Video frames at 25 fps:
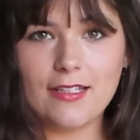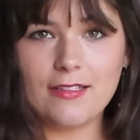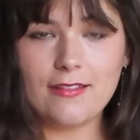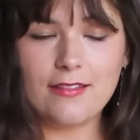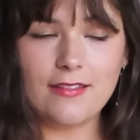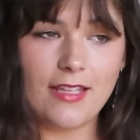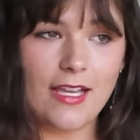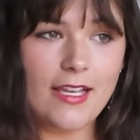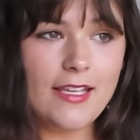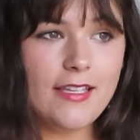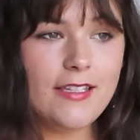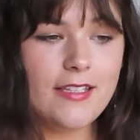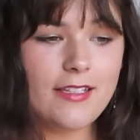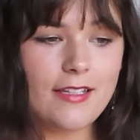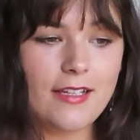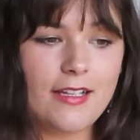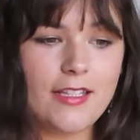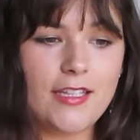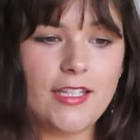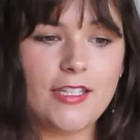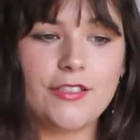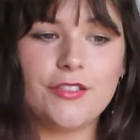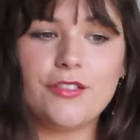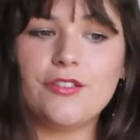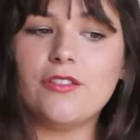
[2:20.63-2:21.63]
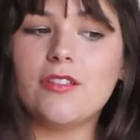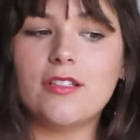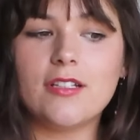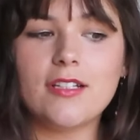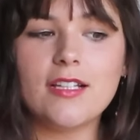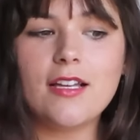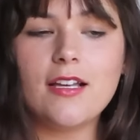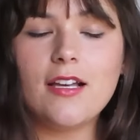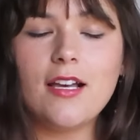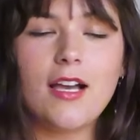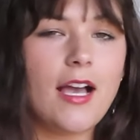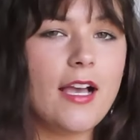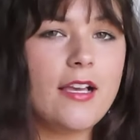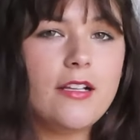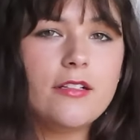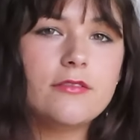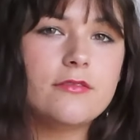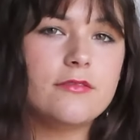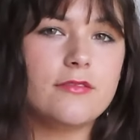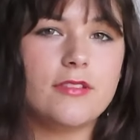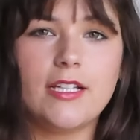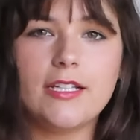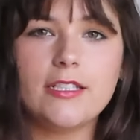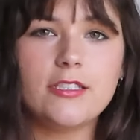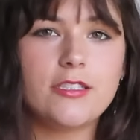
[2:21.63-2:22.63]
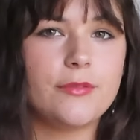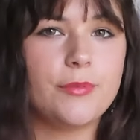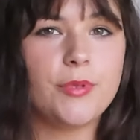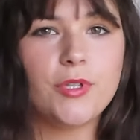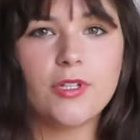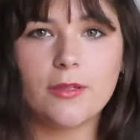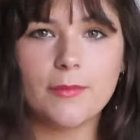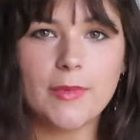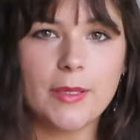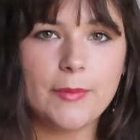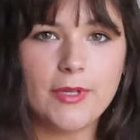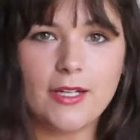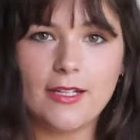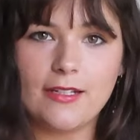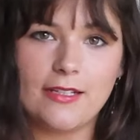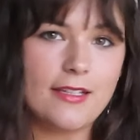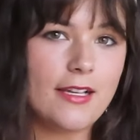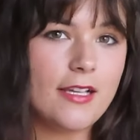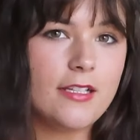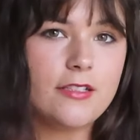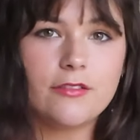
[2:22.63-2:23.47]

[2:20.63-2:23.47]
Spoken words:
I like to look at. I don't like to put on my body.